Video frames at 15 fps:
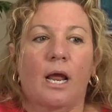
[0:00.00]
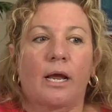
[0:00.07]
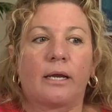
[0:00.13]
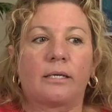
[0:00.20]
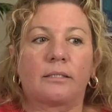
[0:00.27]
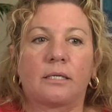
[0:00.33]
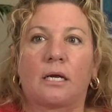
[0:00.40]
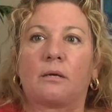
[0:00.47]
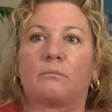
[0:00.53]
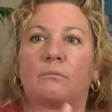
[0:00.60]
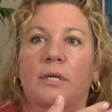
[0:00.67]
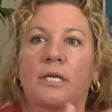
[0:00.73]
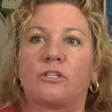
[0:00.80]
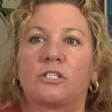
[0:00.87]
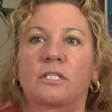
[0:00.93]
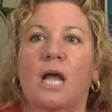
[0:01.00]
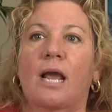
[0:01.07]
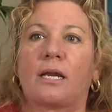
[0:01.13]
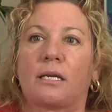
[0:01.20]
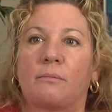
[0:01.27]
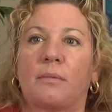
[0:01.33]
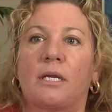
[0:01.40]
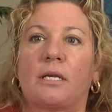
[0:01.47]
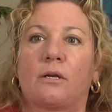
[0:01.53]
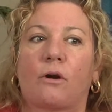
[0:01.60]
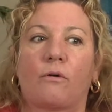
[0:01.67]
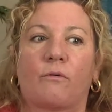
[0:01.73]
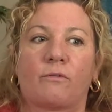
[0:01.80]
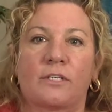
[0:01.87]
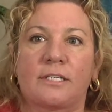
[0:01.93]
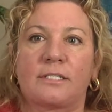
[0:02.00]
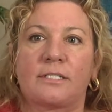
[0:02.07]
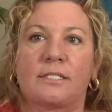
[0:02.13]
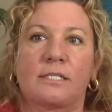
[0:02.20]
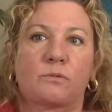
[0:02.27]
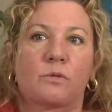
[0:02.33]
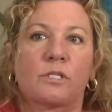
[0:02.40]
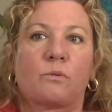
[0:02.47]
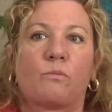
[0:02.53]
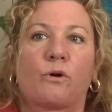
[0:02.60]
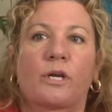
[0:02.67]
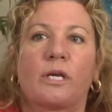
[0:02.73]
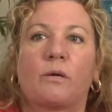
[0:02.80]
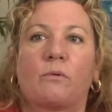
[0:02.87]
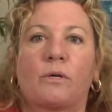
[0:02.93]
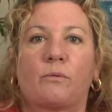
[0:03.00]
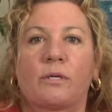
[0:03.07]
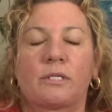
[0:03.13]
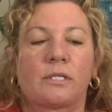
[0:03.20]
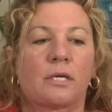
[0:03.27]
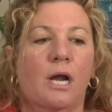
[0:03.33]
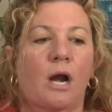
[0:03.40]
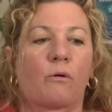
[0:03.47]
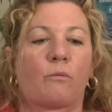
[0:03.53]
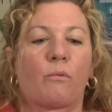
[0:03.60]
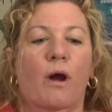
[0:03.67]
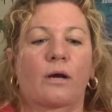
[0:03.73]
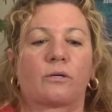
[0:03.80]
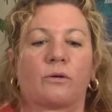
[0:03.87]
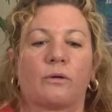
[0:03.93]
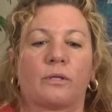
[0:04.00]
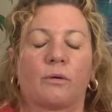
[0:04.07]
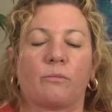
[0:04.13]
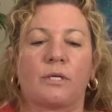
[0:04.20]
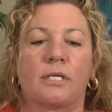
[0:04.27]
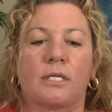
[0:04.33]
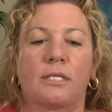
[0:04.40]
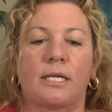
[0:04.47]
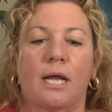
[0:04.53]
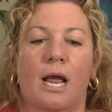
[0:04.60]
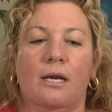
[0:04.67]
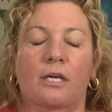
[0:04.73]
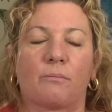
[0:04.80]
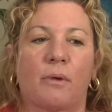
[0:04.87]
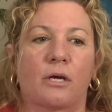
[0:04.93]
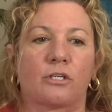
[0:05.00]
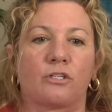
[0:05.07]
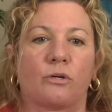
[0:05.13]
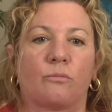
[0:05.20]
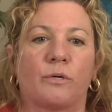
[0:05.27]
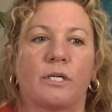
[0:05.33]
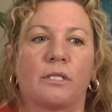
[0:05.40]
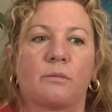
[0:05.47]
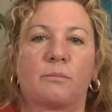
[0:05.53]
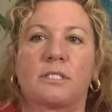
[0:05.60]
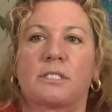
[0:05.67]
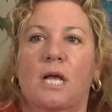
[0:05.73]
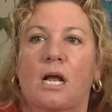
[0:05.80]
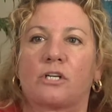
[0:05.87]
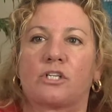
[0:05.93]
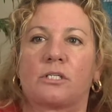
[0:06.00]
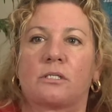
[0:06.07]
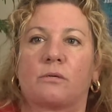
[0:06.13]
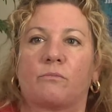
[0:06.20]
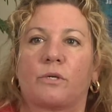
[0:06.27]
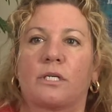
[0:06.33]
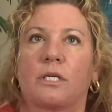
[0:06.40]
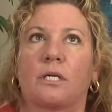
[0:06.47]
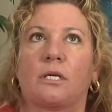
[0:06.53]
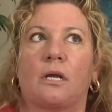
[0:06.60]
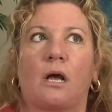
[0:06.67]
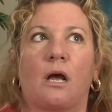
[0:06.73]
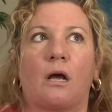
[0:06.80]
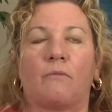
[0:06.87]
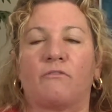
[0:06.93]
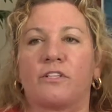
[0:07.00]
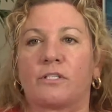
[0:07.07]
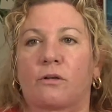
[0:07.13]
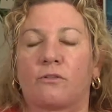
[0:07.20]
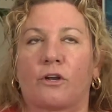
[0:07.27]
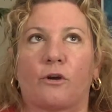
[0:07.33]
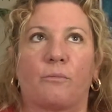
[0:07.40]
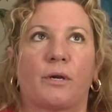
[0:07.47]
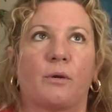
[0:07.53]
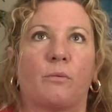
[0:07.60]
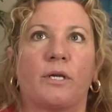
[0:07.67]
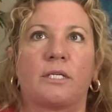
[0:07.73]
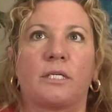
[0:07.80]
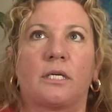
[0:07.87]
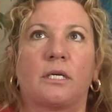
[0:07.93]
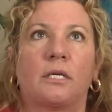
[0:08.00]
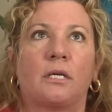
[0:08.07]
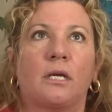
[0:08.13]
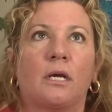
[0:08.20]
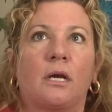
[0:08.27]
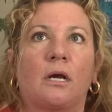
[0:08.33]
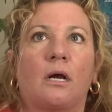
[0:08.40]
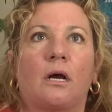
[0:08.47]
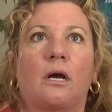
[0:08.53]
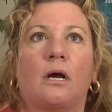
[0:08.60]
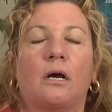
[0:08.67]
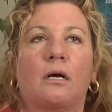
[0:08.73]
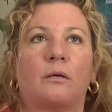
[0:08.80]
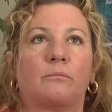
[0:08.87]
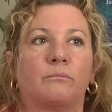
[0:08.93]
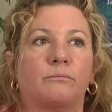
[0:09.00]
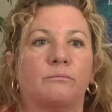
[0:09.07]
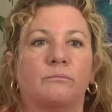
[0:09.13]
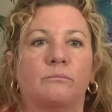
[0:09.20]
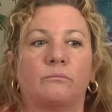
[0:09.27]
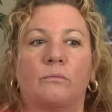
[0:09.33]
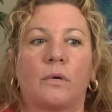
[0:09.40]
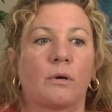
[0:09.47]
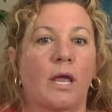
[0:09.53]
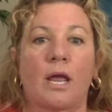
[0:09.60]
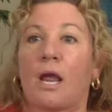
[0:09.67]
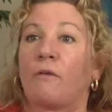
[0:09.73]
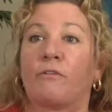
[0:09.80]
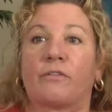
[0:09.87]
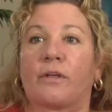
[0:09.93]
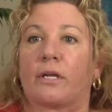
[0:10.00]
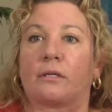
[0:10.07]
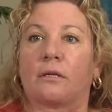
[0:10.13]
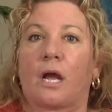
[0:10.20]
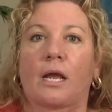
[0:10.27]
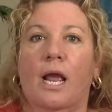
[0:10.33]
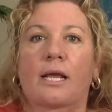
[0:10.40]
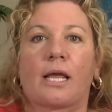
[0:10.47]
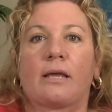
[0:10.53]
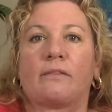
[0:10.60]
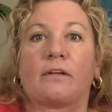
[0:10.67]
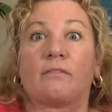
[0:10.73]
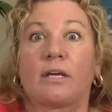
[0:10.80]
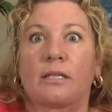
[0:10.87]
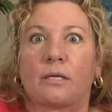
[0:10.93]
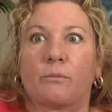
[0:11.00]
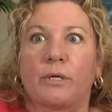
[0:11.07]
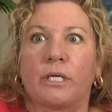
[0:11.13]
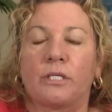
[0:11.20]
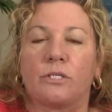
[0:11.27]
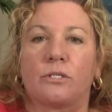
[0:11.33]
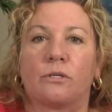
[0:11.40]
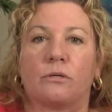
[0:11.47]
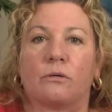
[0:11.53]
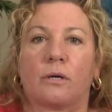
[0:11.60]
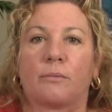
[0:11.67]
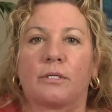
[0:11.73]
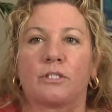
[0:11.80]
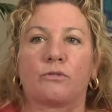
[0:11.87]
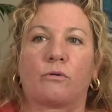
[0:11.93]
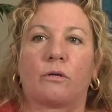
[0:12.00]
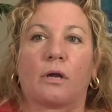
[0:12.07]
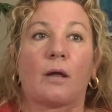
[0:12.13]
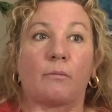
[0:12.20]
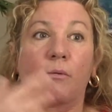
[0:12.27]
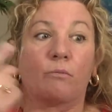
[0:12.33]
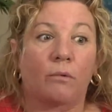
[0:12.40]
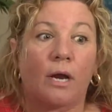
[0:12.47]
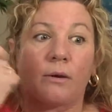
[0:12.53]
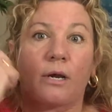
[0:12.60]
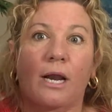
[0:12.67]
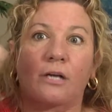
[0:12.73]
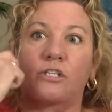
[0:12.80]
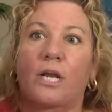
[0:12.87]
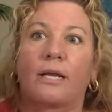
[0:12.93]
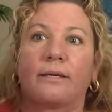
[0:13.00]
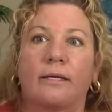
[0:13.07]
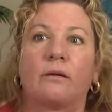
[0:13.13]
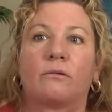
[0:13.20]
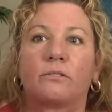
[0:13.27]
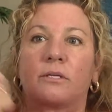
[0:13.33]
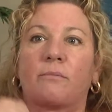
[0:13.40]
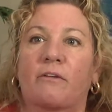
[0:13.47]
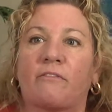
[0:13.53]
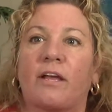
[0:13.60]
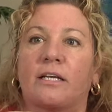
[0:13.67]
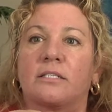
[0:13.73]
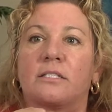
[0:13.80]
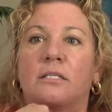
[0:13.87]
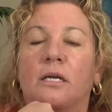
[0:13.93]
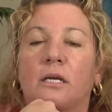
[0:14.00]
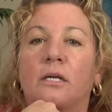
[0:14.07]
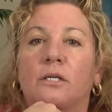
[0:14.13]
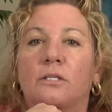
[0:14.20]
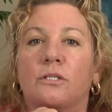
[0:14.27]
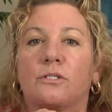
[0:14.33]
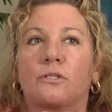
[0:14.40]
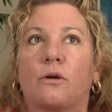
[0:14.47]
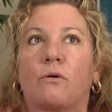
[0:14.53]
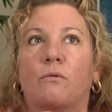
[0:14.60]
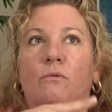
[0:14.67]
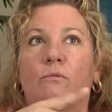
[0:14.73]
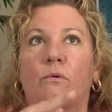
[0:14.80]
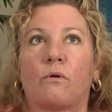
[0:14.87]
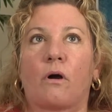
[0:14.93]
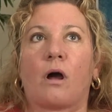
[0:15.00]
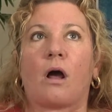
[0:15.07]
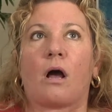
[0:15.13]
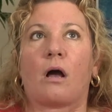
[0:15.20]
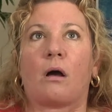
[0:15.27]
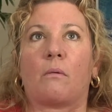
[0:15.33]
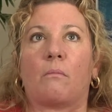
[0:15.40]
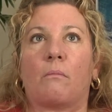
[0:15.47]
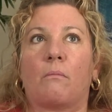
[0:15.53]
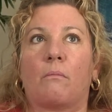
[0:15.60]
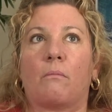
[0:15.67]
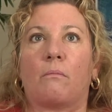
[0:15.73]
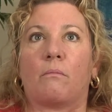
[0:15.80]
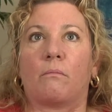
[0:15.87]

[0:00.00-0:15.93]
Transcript: And um, he just guided me, you know, since this wasn't working, we went to the chiropractor, and then we did the acupuncture, and we did the massages, and we did um, physical therapy, we did um, everything. I, I, can't think of anything we didn't do. I mean, short. I mean, I actually had needles in my face. So um,